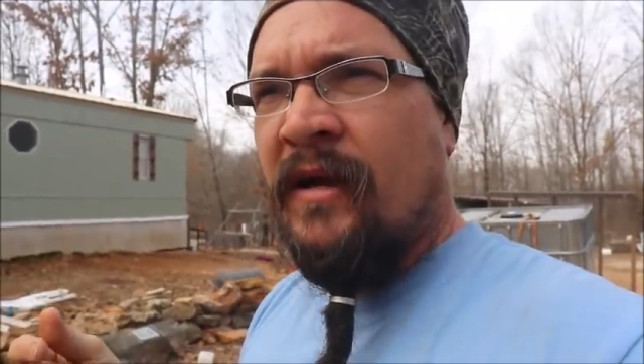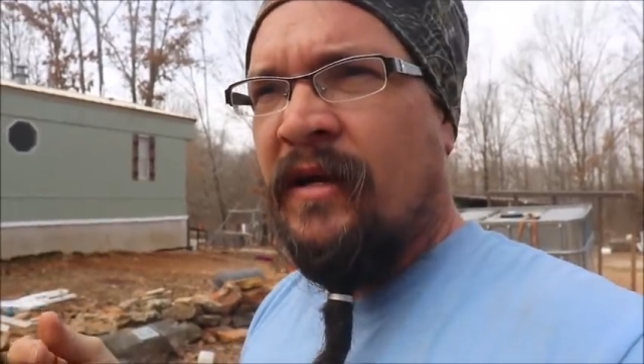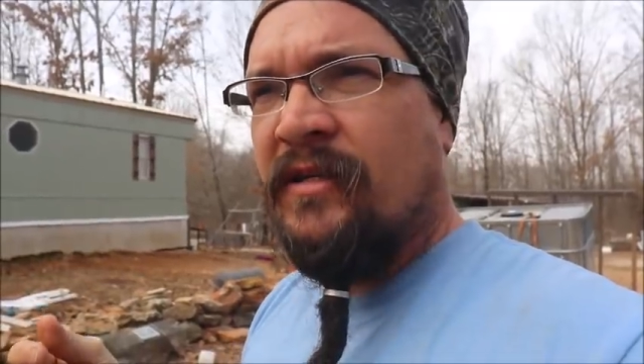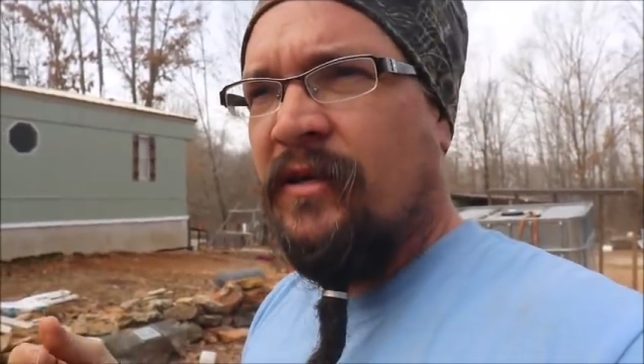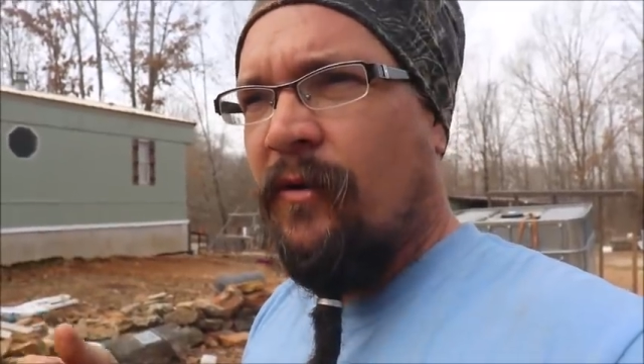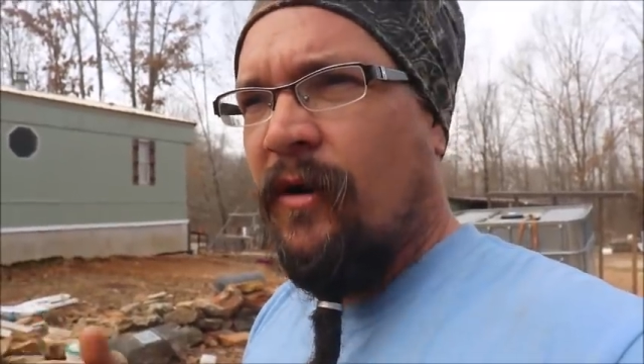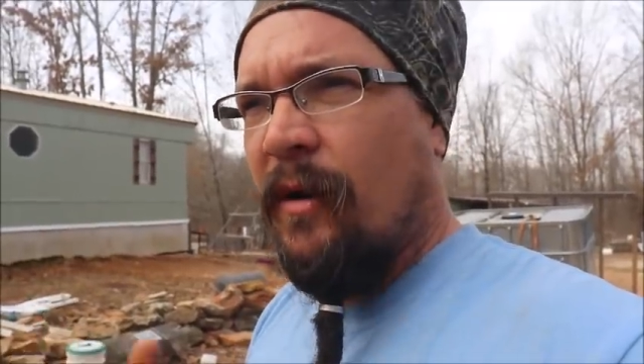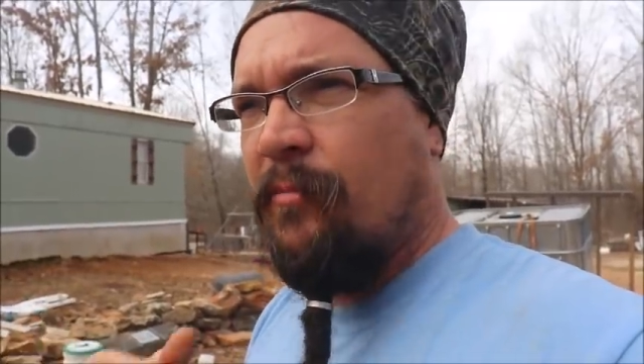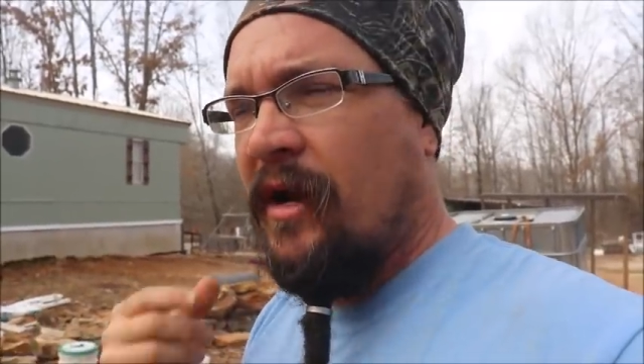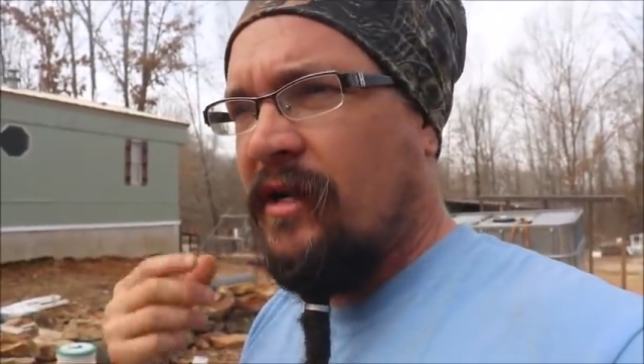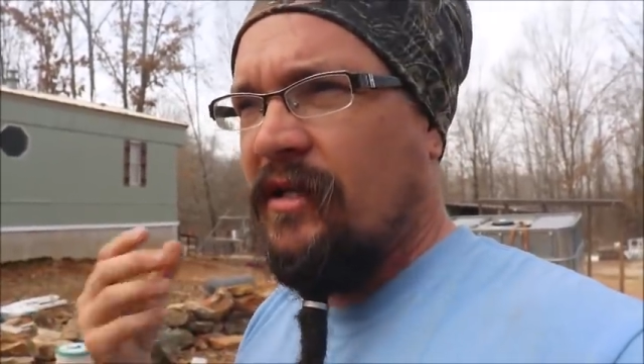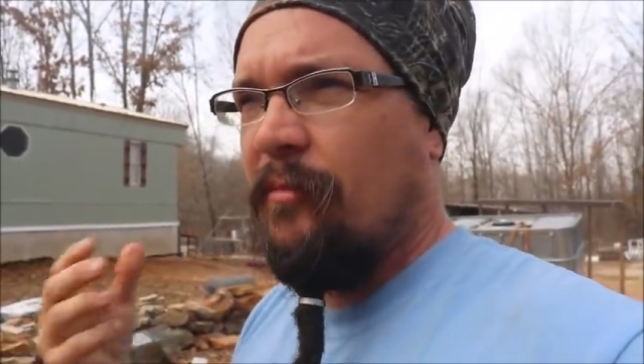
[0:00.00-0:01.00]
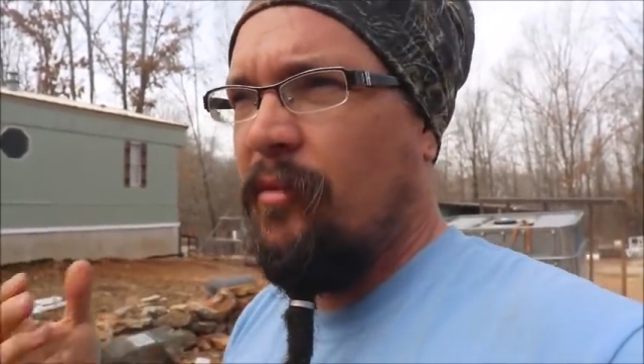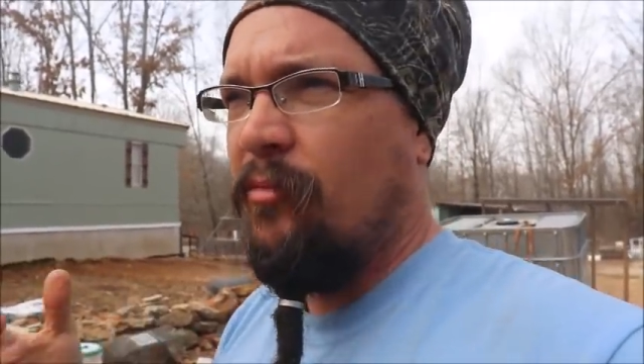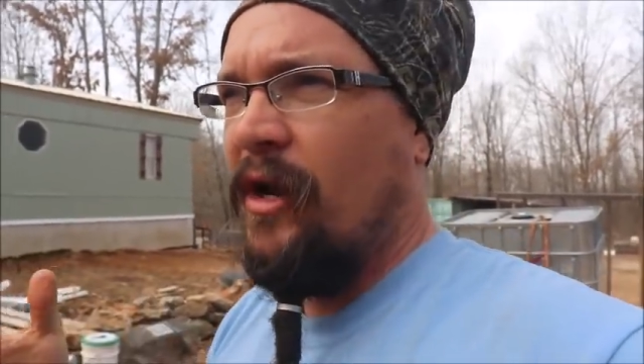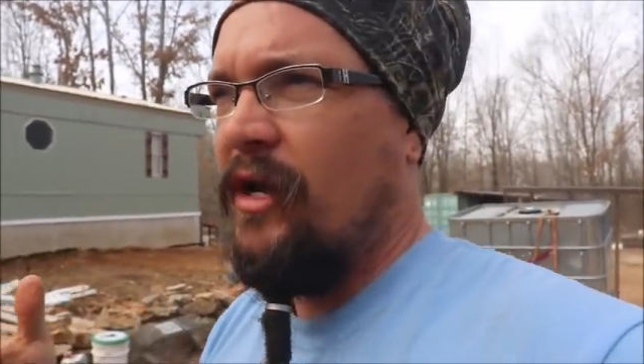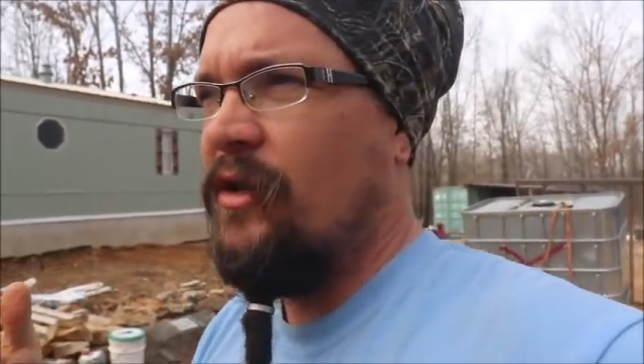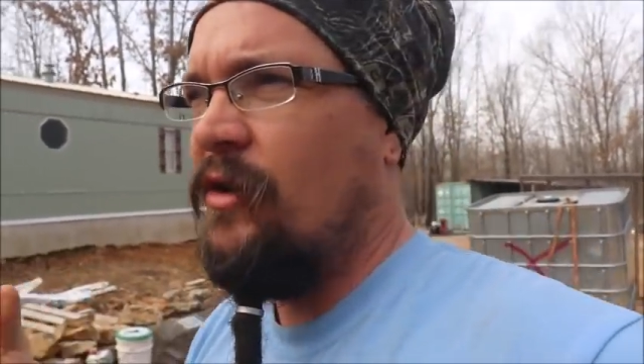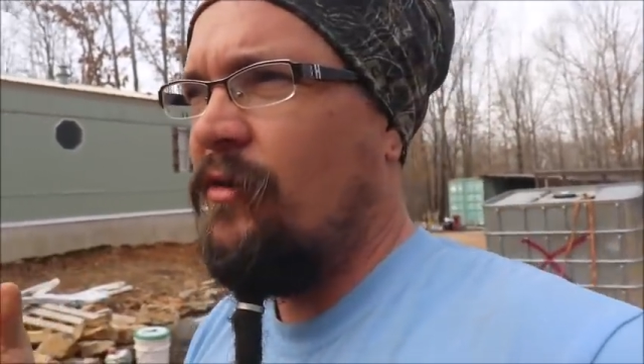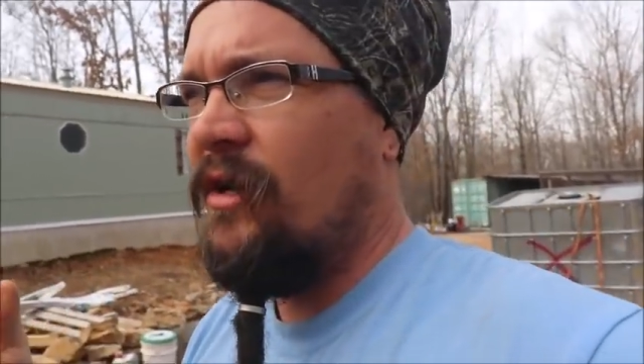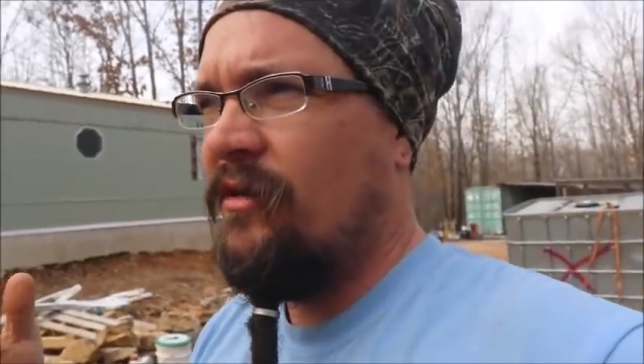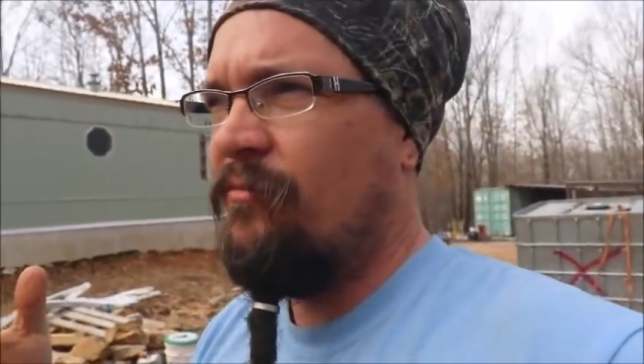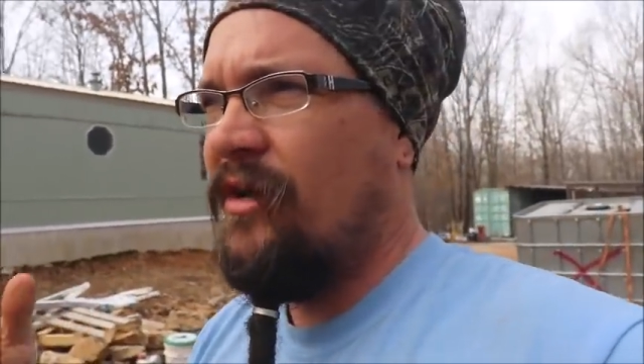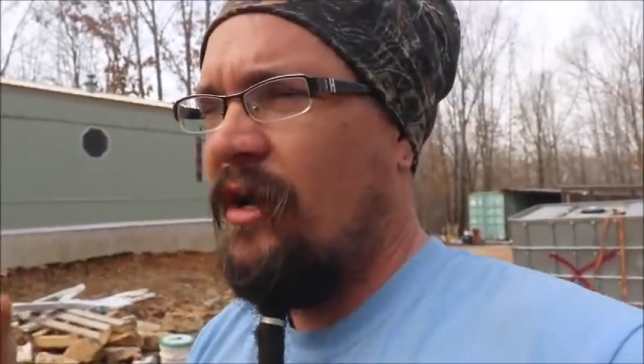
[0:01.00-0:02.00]
So I picked up a brand new
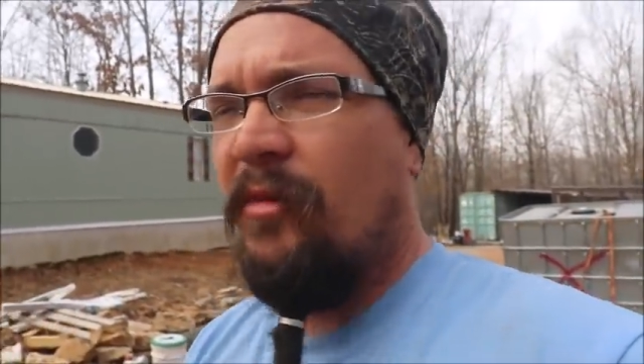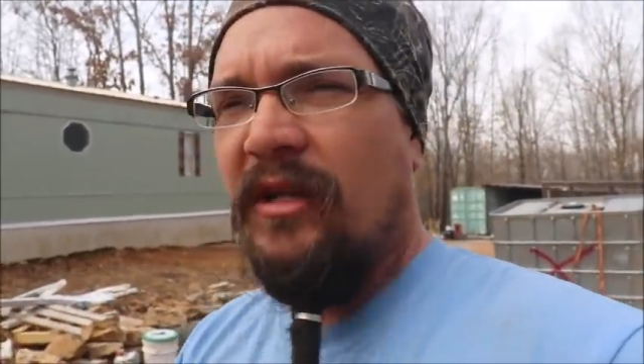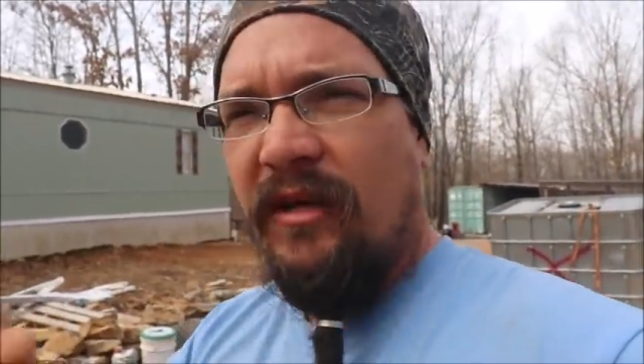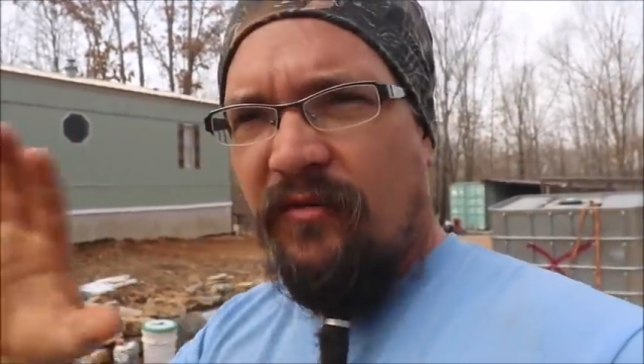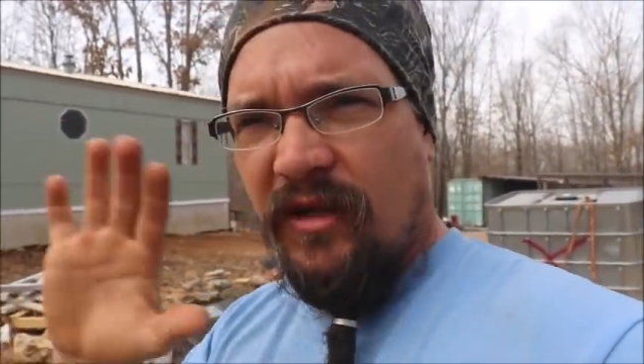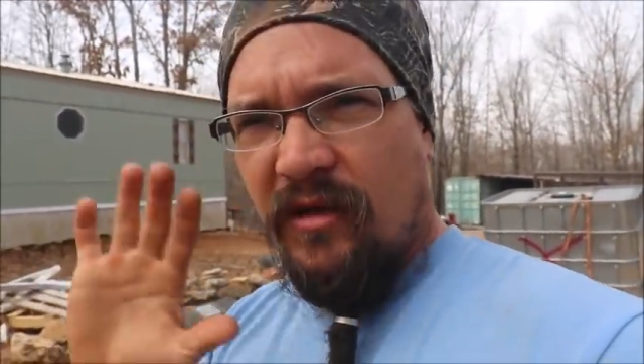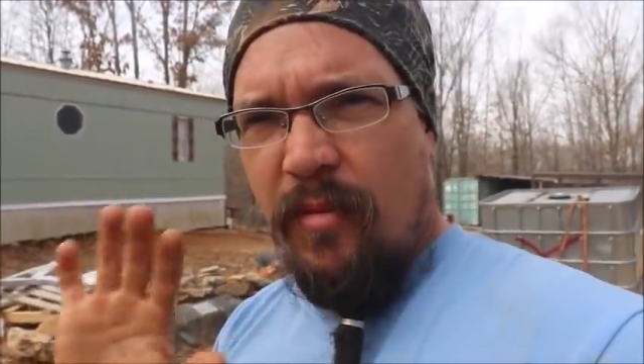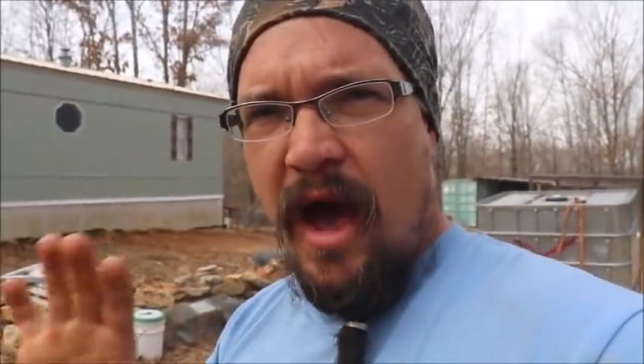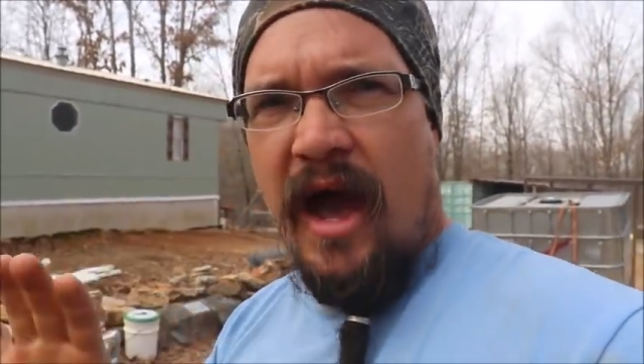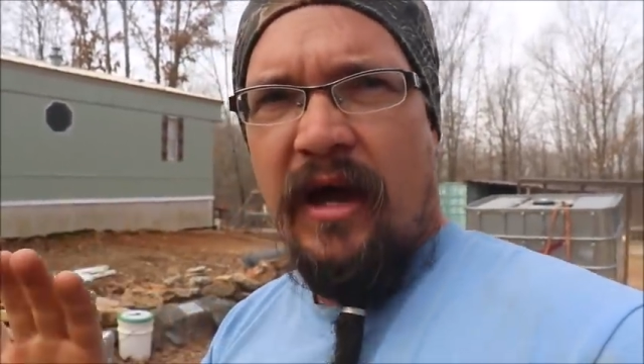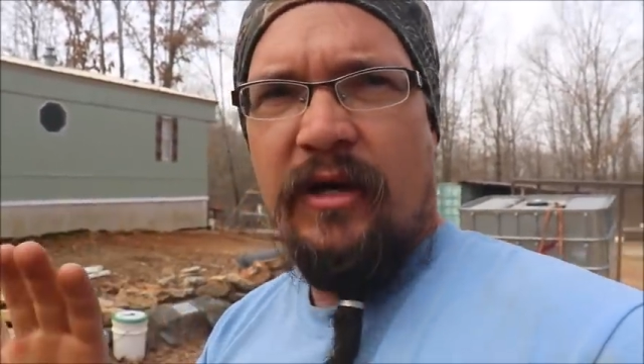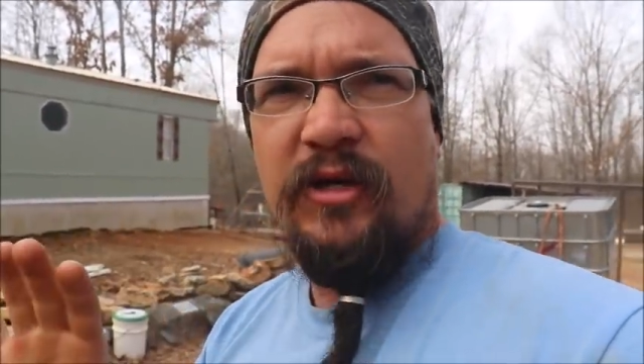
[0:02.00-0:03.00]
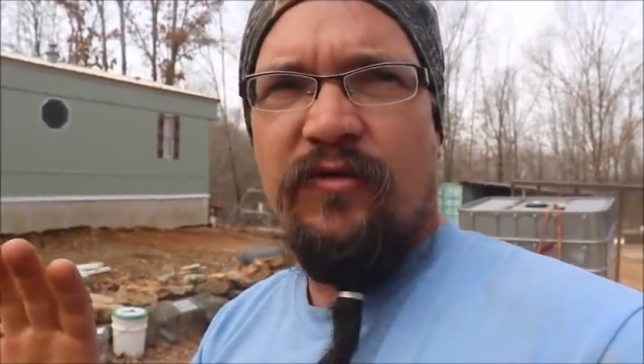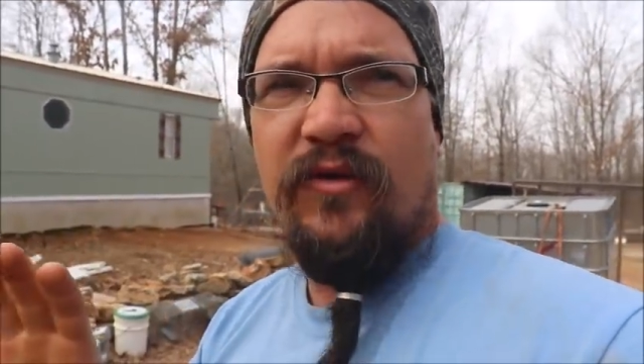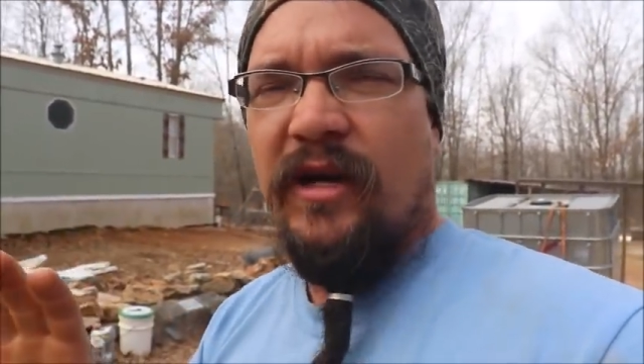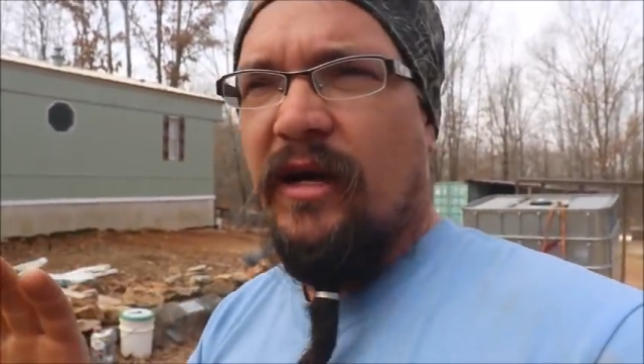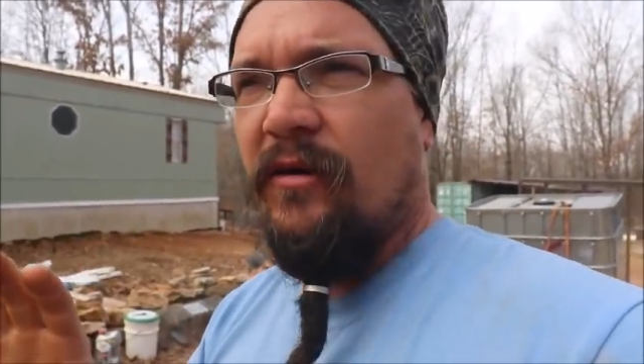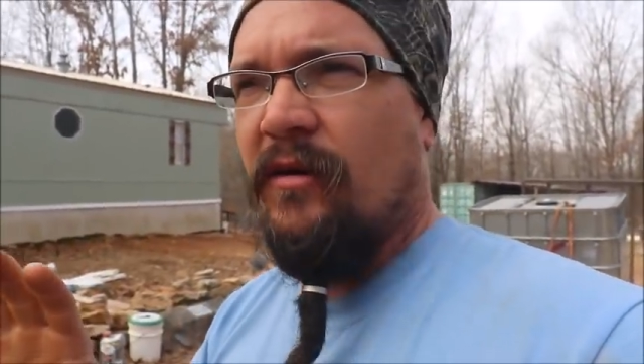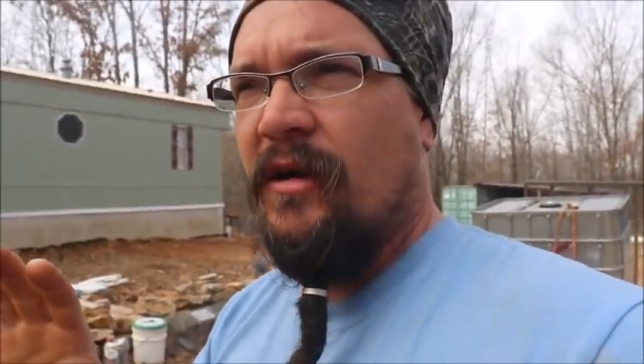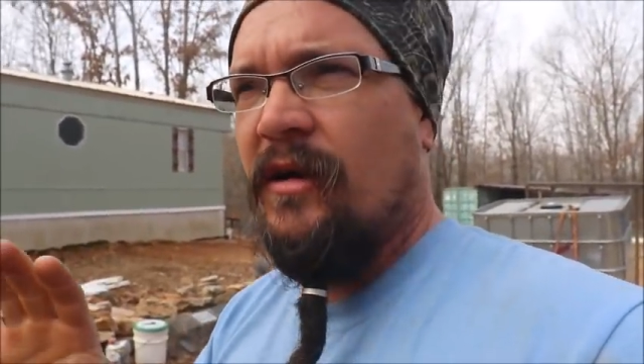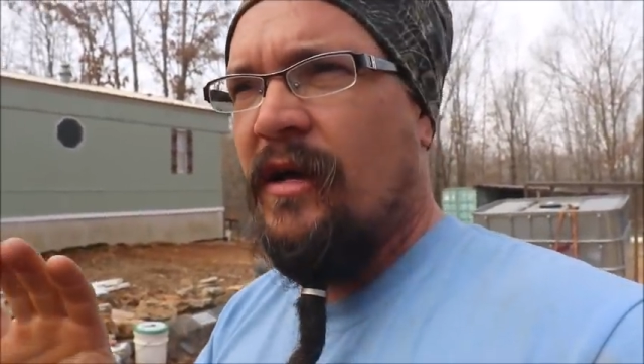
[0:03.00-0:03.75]
one, but I'm gonna leave it in the package for now.